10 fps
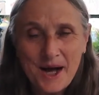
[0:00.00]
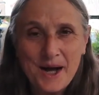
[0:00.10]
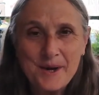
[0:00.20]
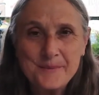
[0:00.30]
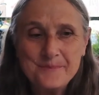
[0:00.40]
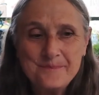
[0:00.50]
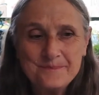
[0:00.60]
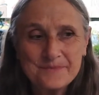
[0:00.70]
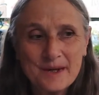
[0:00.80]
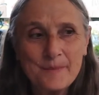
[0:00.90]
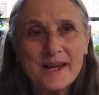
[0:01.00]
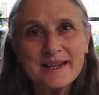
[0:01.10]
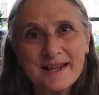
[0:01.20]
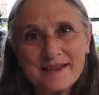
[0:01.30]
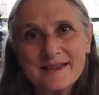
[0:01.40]
Um, but
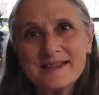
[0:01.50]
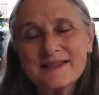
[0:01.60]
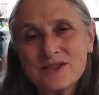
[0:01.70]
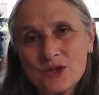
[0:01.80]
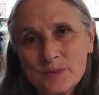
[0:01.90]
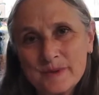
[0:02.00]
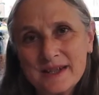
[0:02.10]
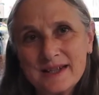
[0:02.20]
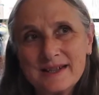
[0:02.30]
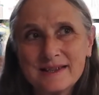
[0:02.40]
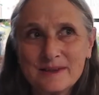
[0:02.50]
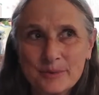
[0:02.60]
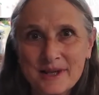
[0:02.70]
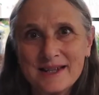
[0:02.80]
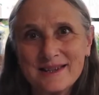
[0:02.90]
again, that's going to be in the
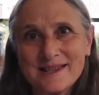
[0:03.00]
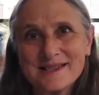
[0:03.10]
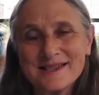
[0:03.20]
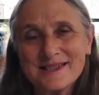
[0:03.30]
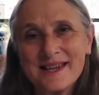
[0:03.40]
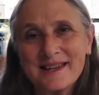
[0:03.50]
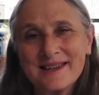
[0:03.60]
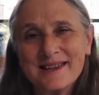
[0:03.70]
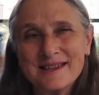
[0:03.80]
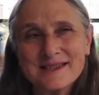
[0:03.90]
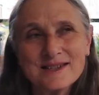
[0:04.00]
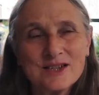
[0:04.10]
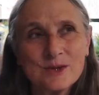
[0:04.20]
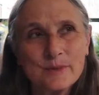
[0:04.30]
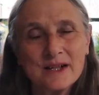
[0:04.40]
playlist, and I think it's
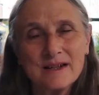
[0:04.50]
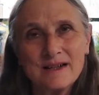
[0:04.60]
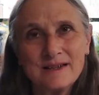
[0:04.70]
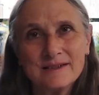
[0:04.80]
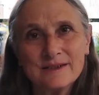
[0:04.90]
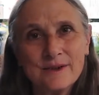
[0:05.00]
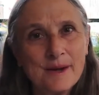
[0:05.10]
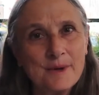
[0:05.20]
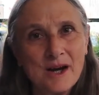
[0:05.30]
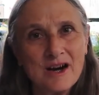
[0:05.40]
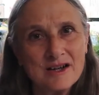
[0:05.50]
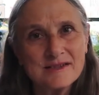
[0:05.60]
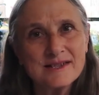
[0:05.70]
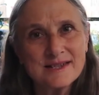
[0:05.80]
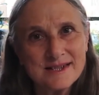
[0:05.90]
going to be called Gramma
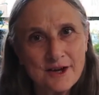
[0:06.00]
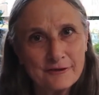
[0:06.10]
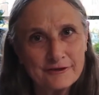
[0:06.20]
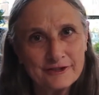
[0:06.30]
Heart Stuff